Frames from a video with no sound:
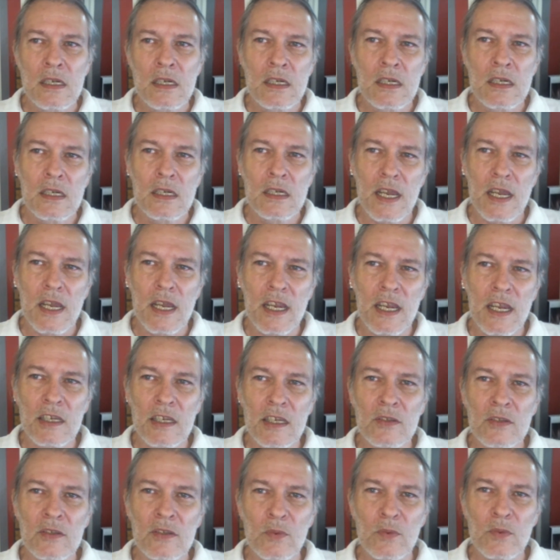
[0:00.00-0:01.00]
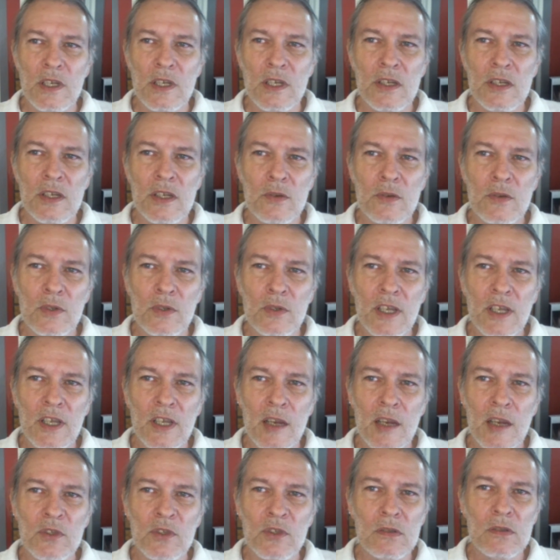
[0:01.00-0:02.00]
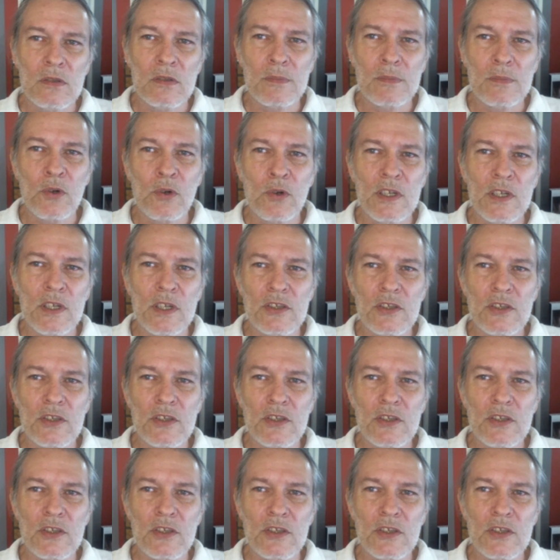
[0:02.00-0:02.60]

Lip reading: And we came to the point